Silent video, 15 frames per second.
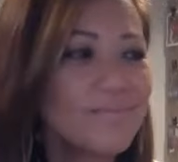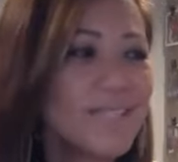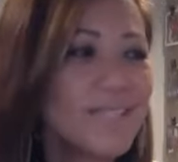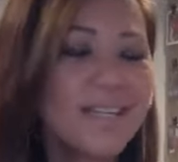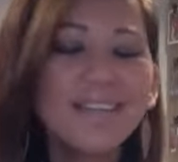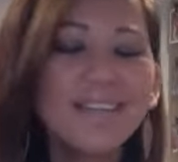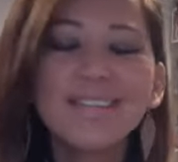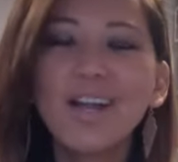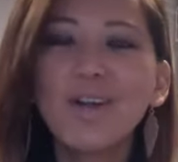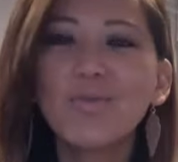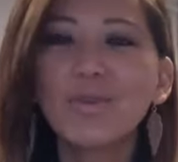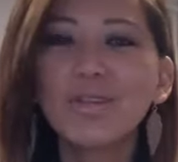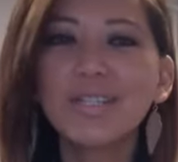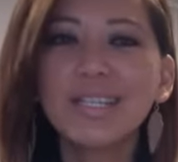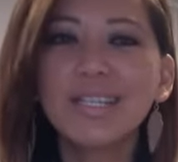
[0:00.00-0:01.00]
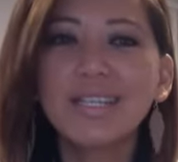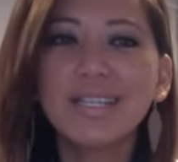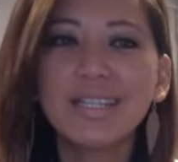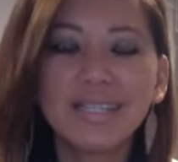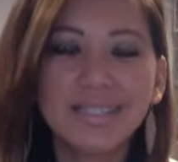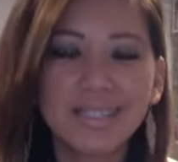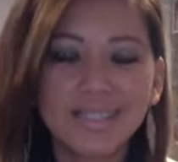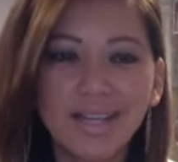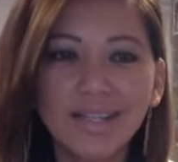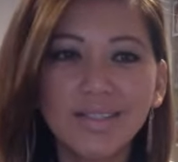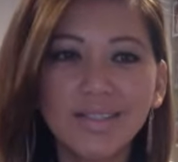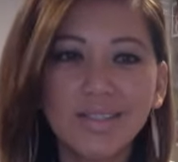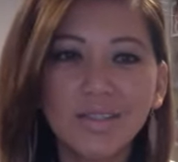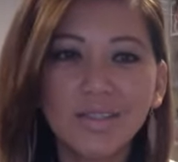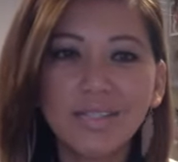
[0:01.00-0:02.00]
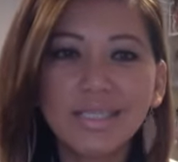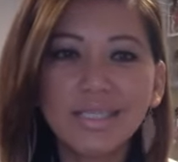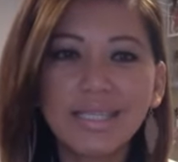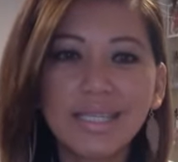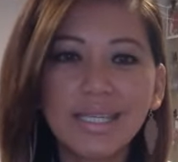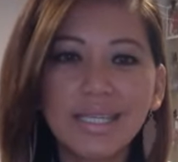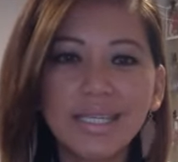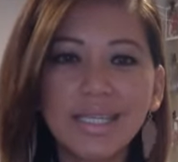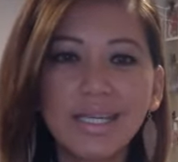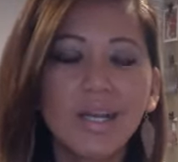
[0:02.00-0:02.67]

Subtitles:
is not working, and it's not servicing